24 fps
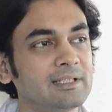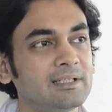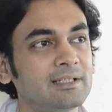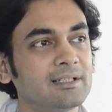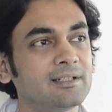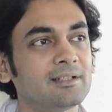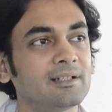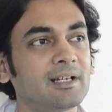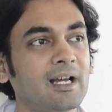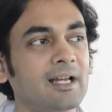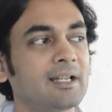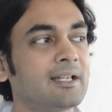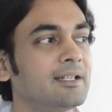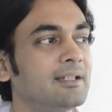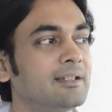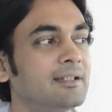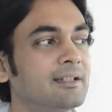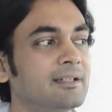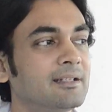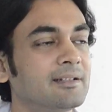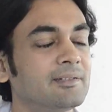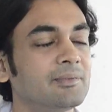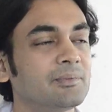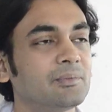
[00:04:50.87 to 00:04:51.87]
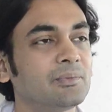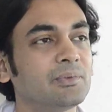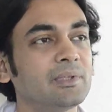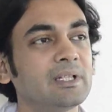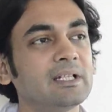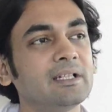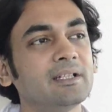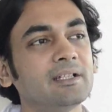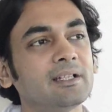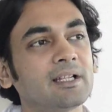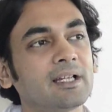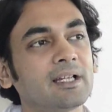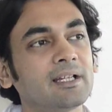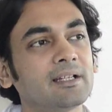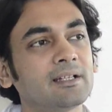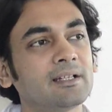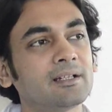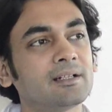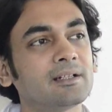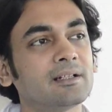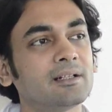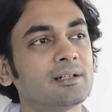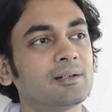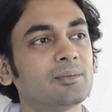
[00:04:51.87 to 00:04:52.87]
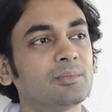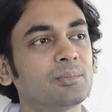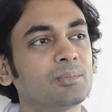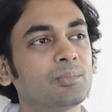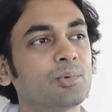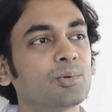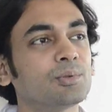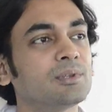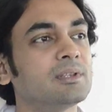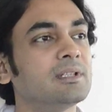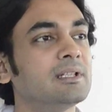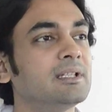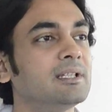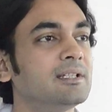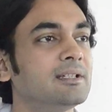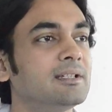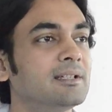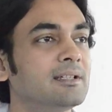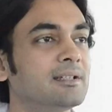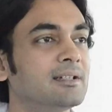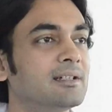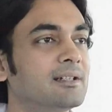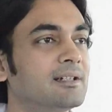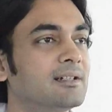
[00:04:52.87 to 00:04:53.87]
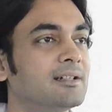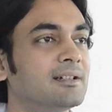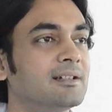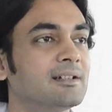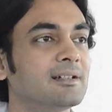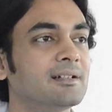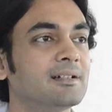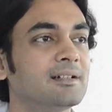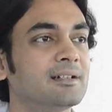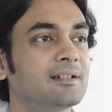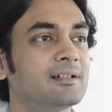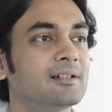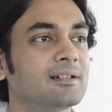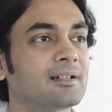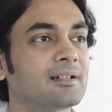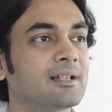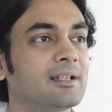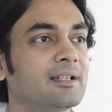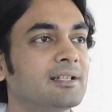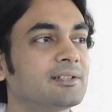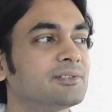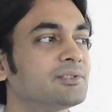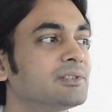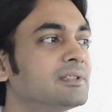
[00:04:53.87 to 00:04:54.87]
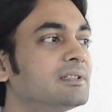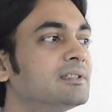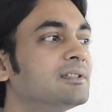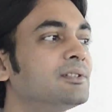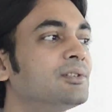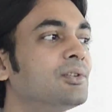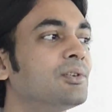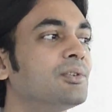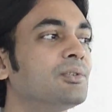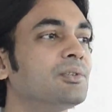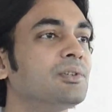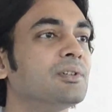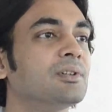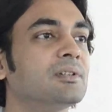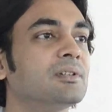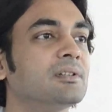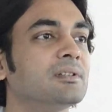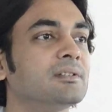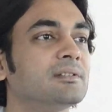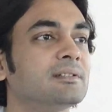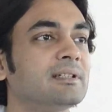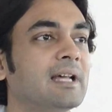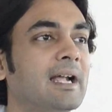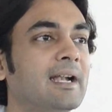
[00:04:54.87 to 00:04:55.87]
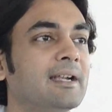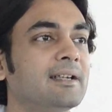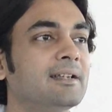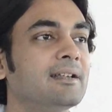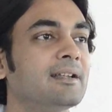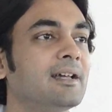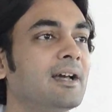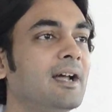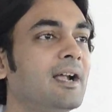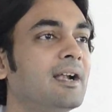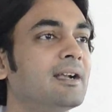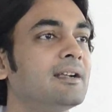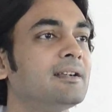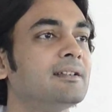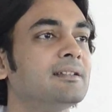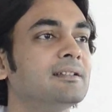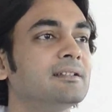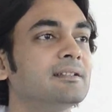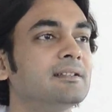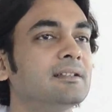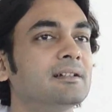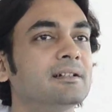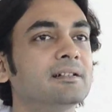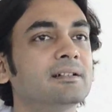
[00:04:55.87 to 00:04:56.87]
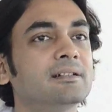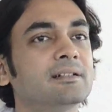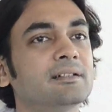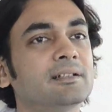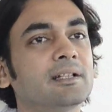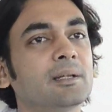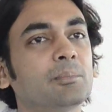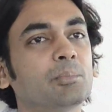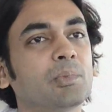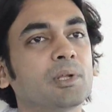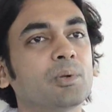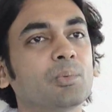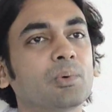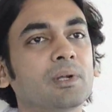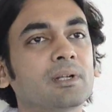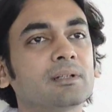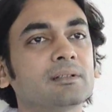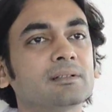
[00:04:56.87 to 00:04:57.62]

I really like both the collections, sand and the timber one.